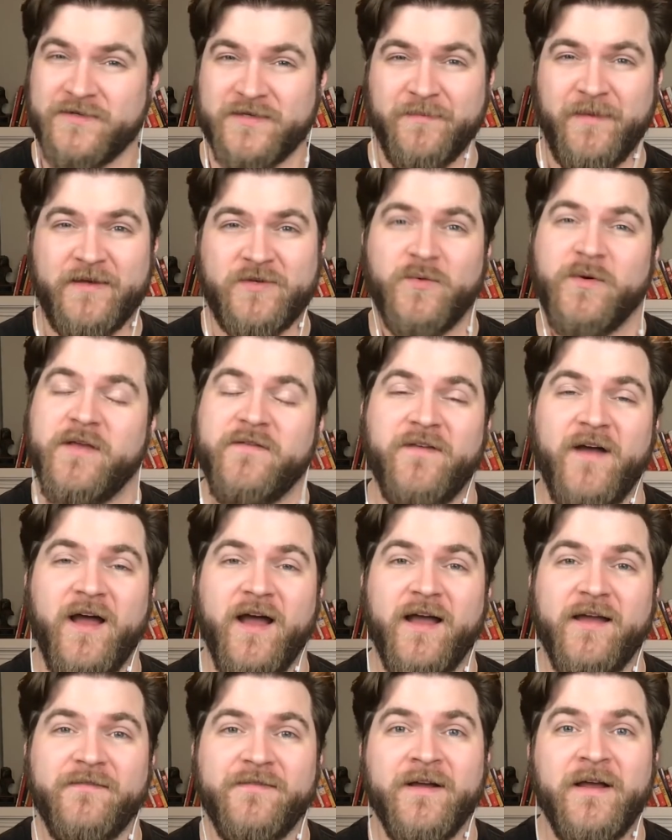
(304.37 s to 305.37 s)
on my
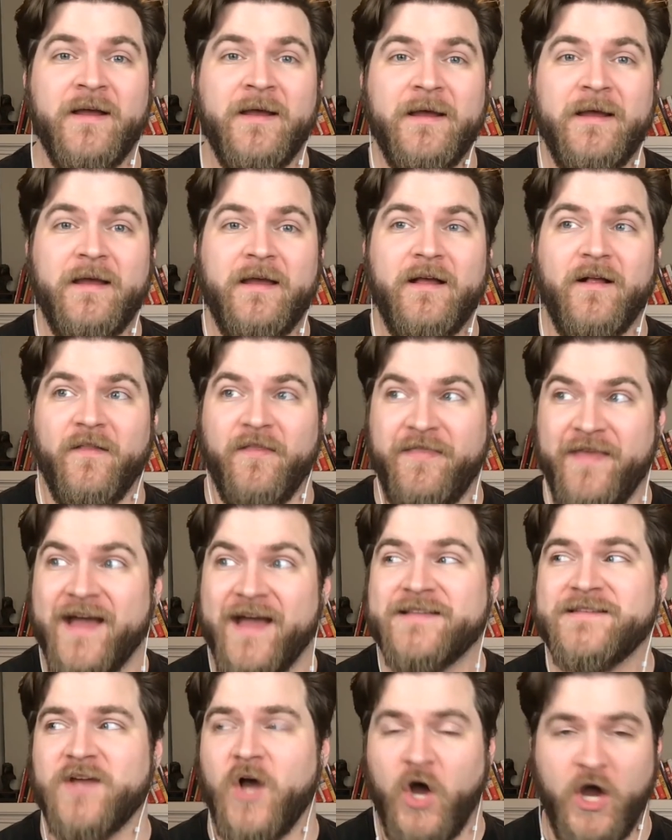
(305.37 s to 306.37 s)
25
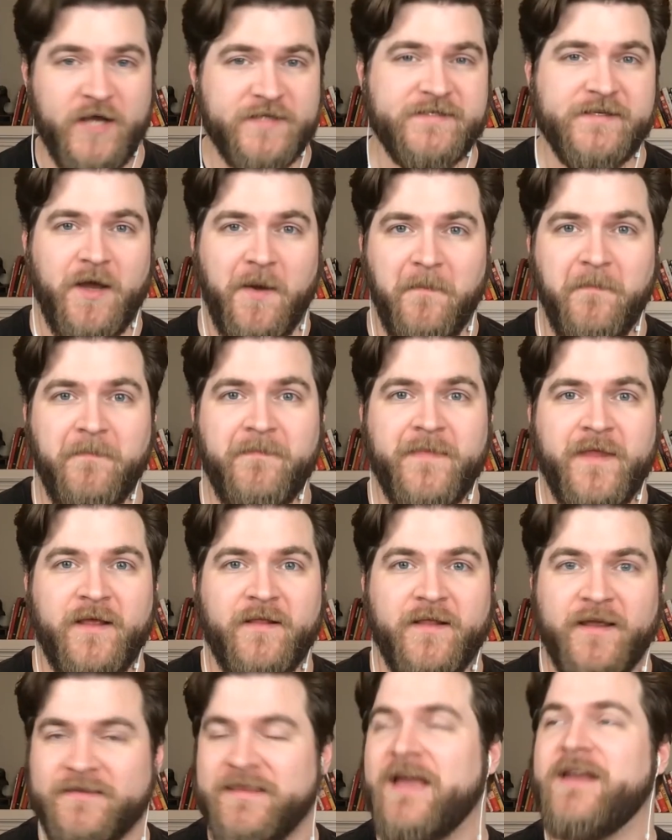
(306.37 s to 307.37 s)
that's awesome
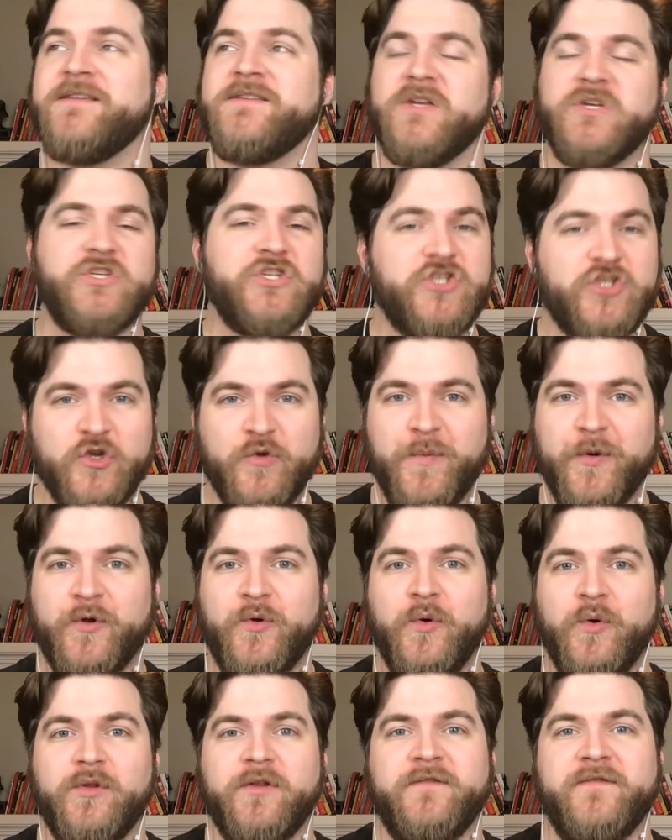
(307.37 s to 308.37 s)
like that is a super
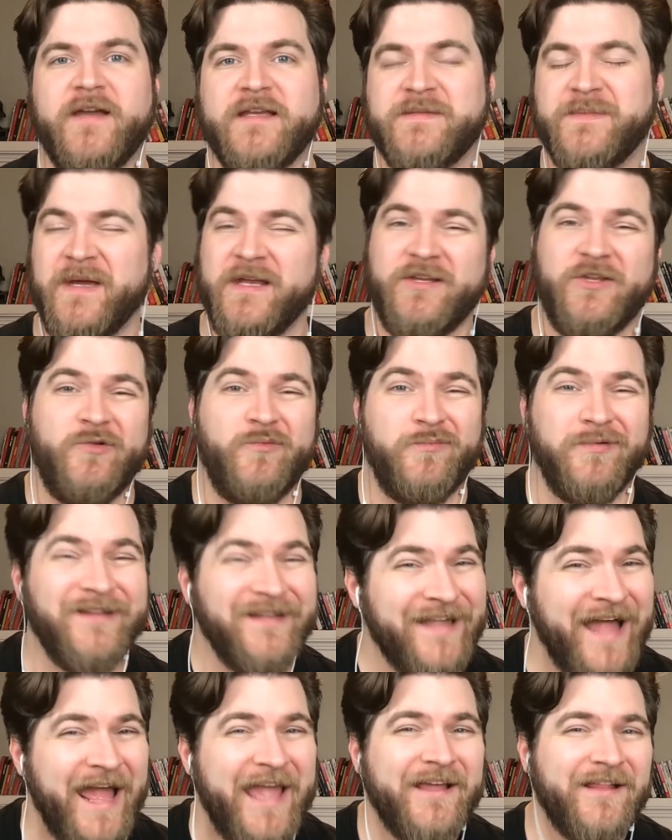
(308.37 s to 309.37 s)
cool investment you
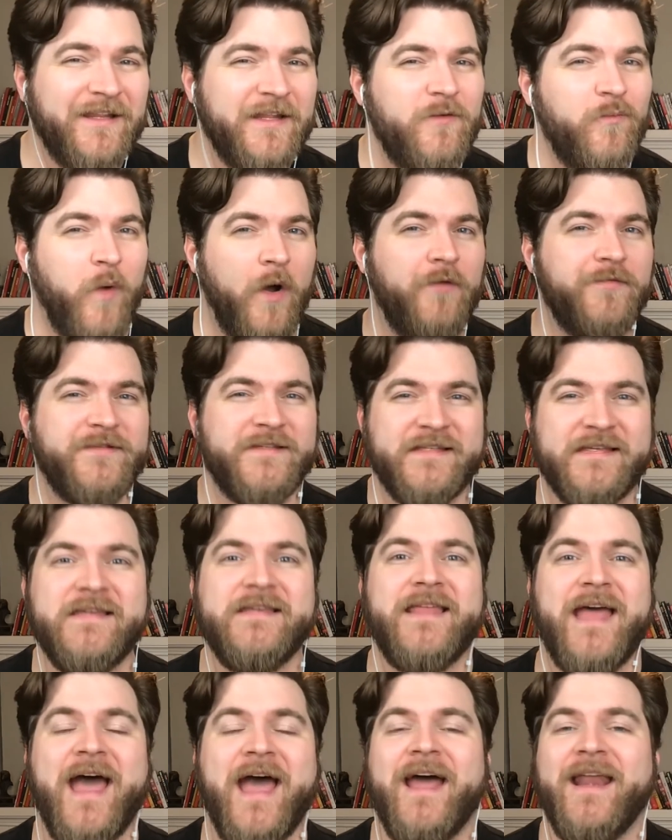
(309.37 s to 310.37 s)
likely won't see
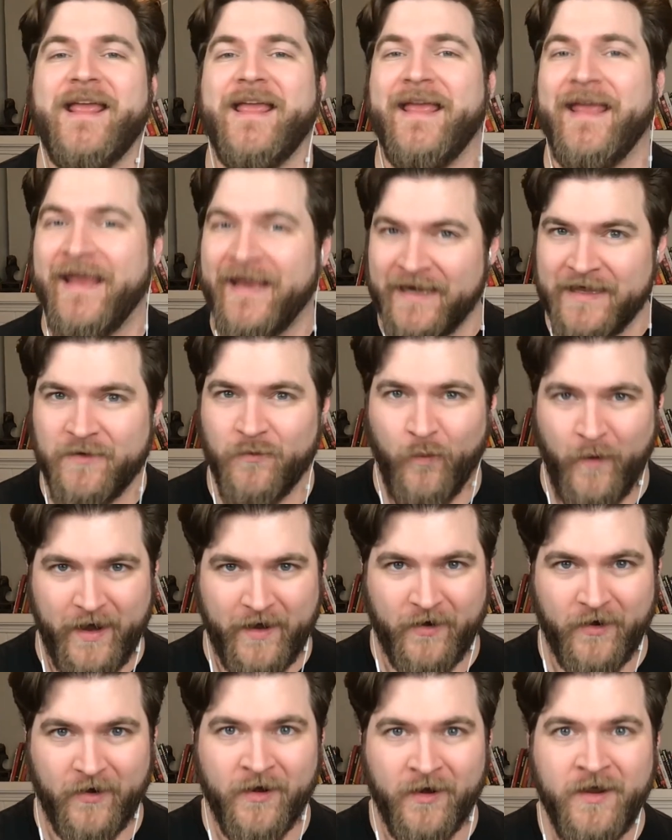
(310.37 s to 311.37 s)
that
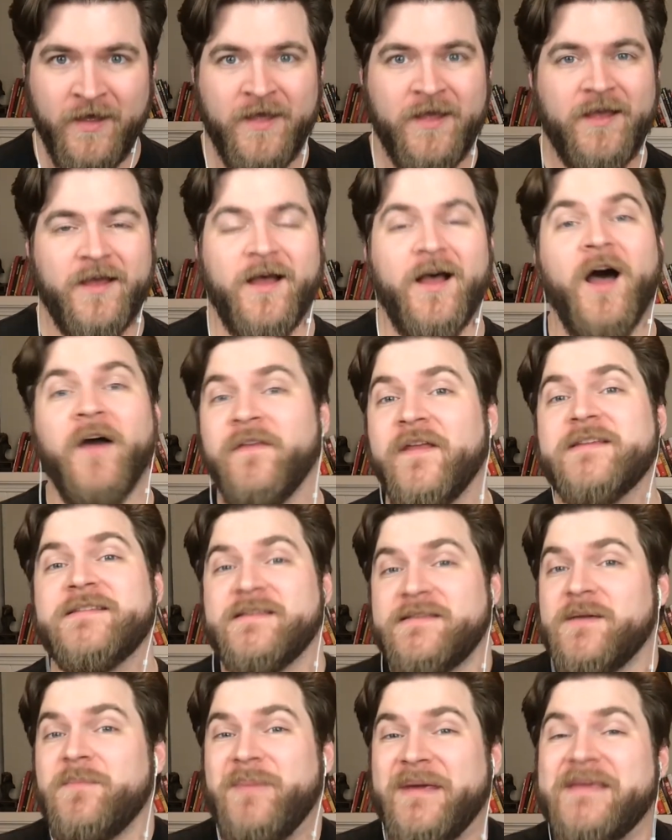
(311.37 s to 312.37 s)
anywhere uh, unless
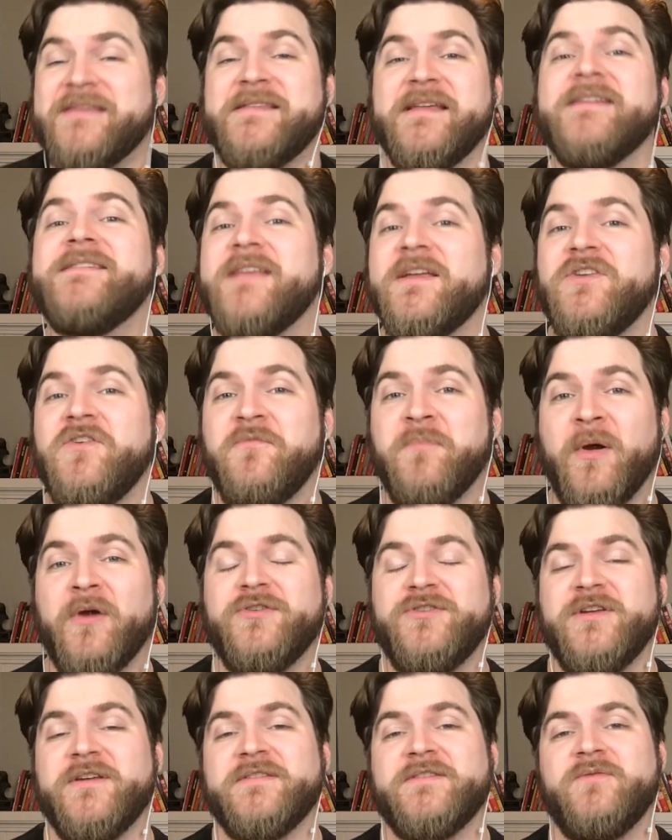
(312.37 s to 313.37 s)
it's a business that you've
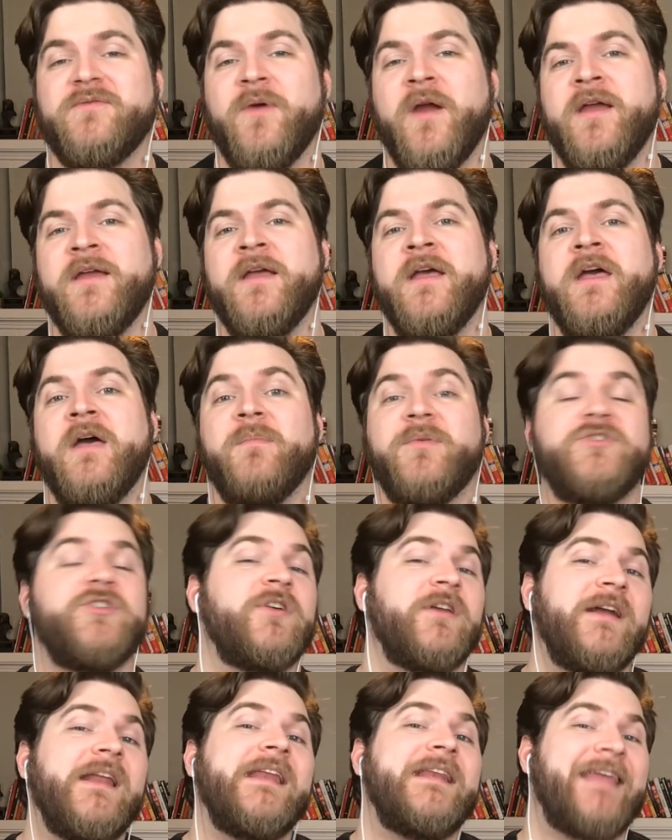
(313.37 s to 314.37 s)
purchased right but you're
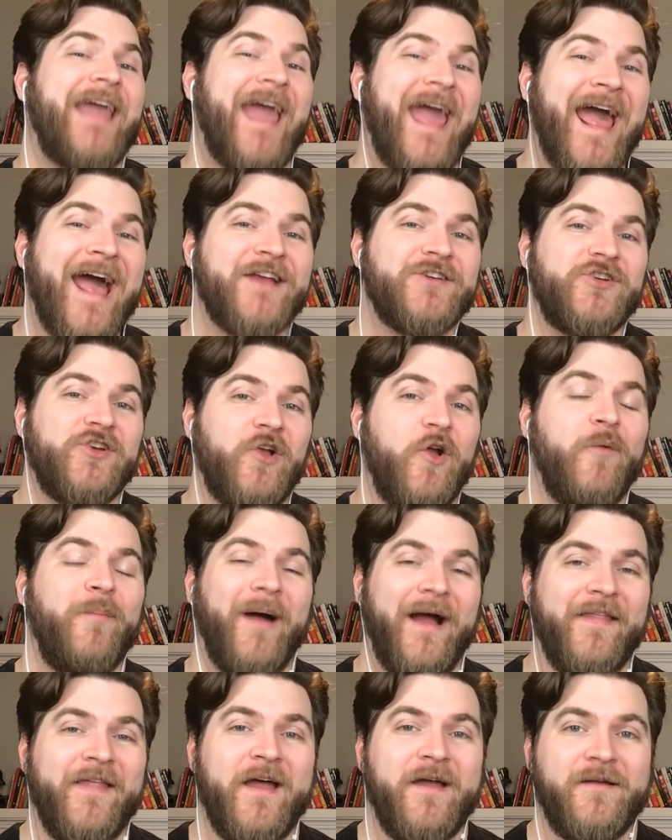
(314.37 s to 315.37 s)
going to need cash to go
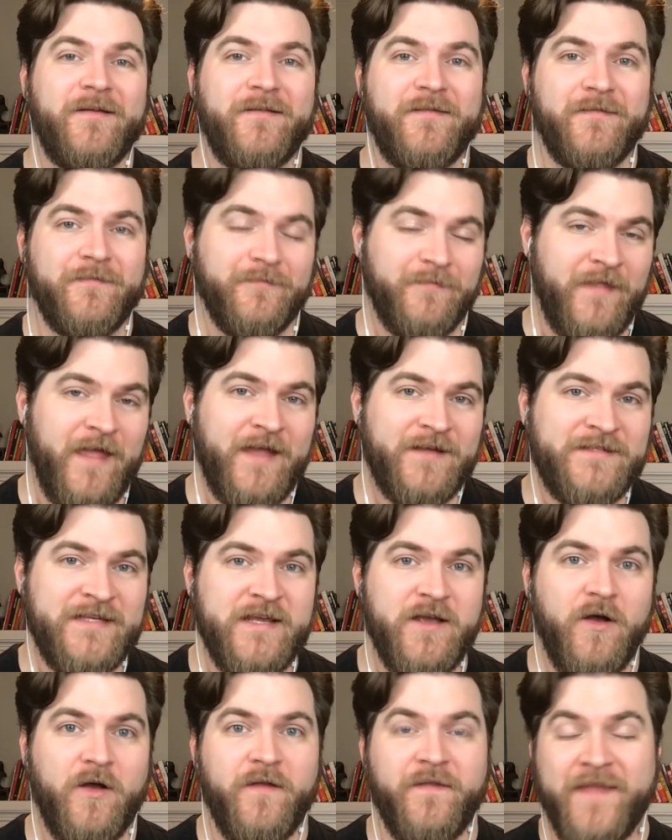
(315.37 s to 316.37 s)
buy that that
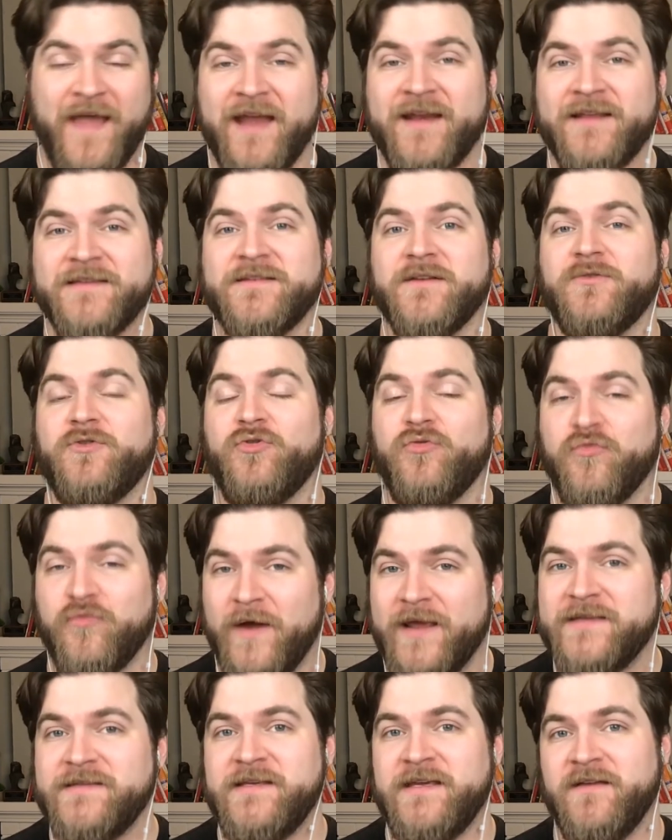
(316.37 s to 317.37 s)
deal that is a
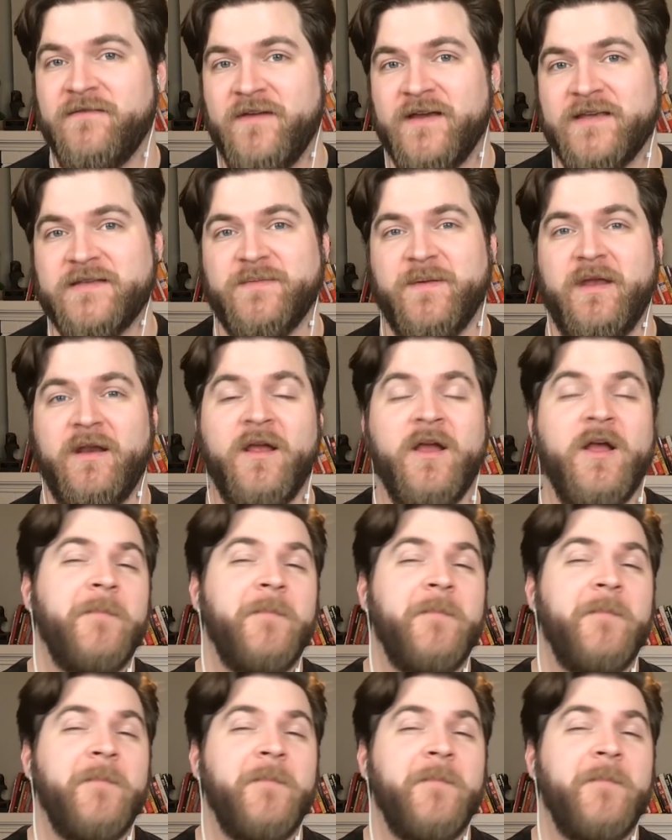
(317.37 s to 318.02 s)
crazy investment